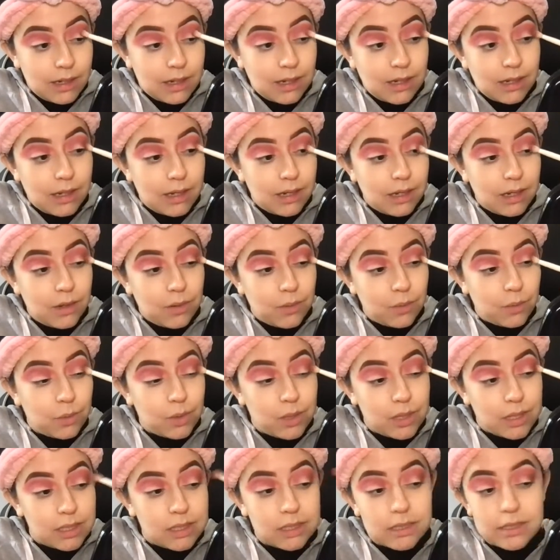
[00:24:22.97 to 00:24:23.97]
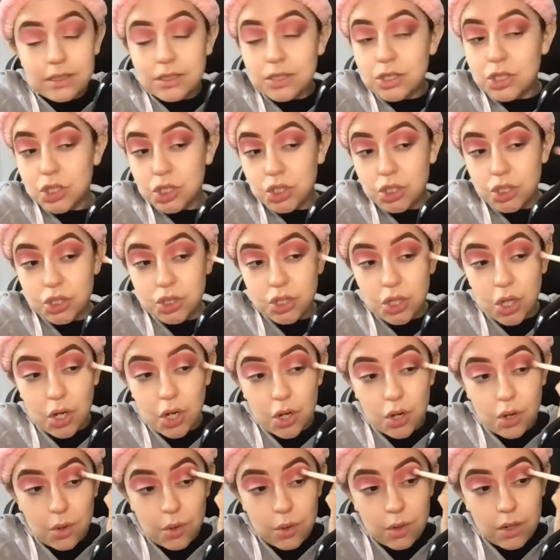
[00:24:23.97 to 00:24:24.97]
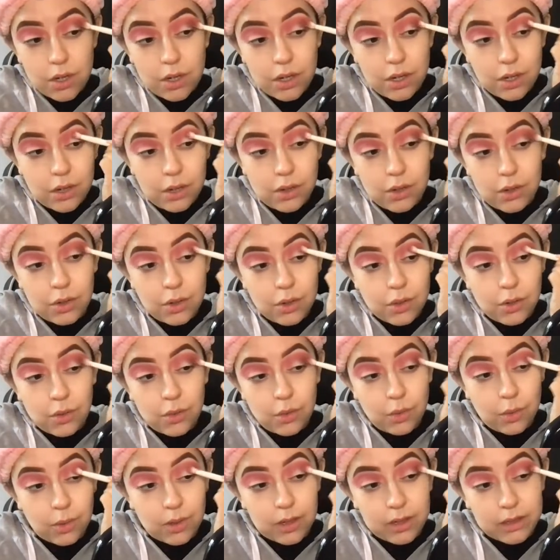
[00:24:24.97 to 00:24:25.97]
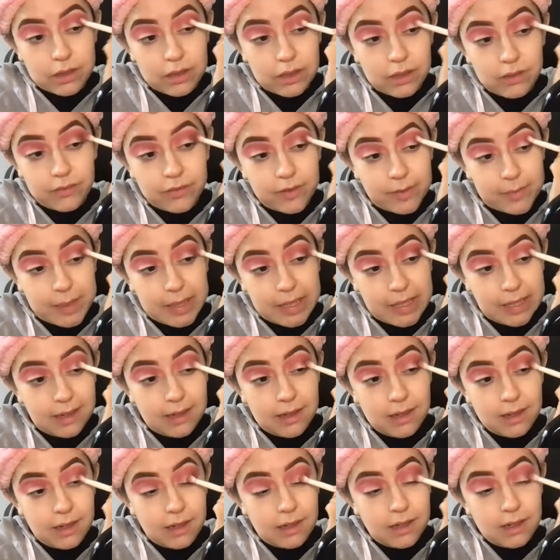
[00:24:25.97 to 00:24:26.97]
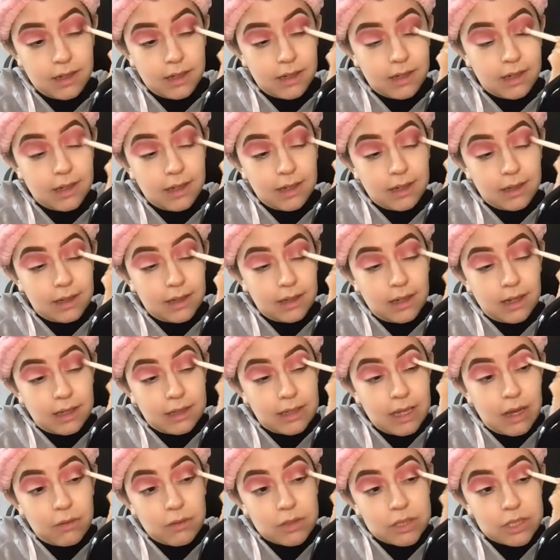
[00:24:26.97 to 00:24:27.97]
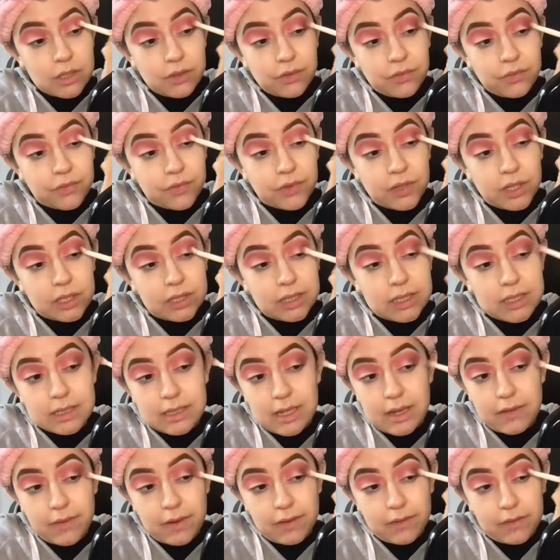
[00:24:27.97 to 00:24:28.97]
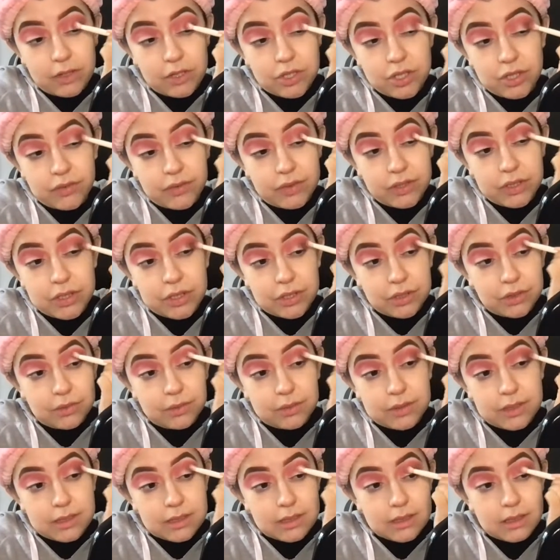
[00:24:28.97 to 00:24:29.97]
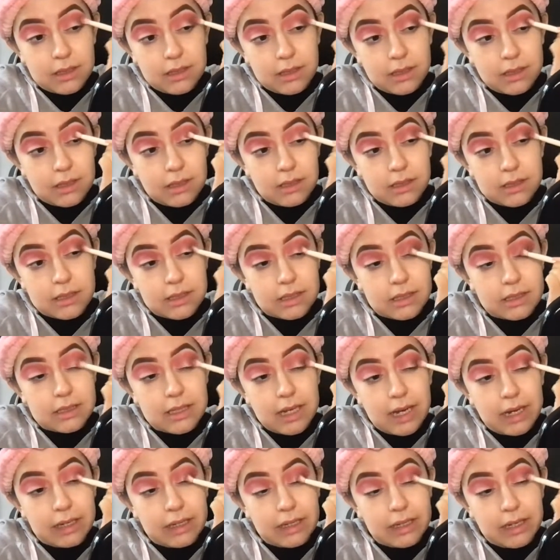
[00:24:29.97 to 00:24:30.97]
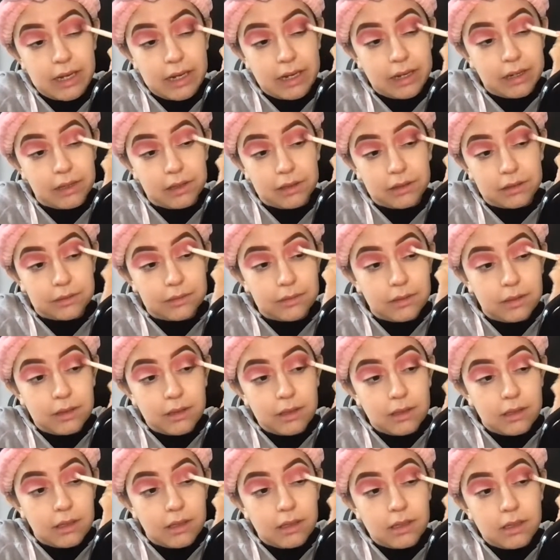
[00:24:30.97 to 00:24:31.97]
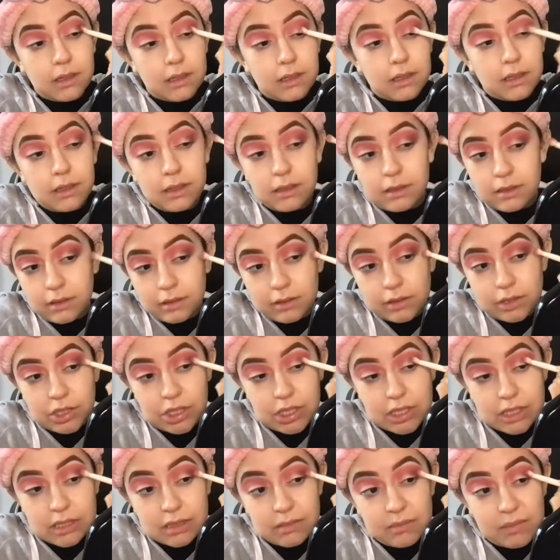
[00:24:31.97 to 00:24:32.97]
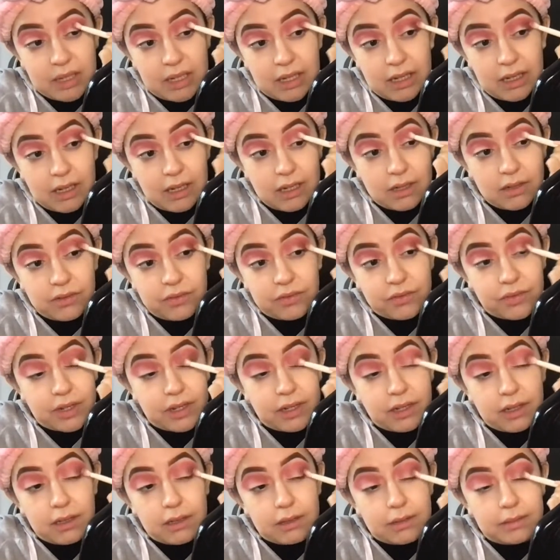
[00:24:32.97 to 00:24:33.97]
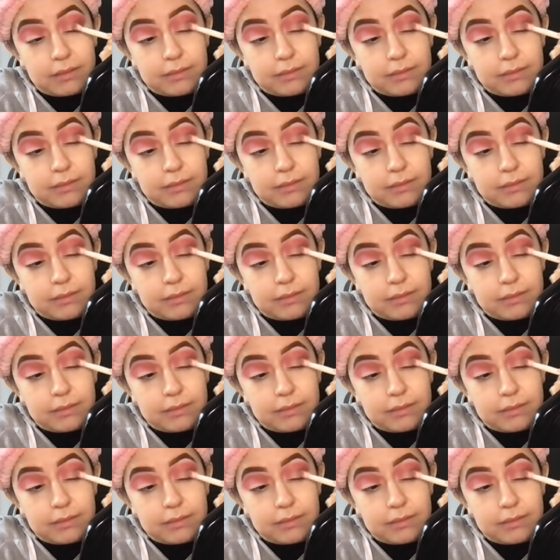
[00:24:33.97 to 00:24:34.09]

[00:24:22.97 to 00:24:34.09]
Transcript: it was so worth it for me. And that was the furthest I've ever driven to, was San Diego. Just me and a friend.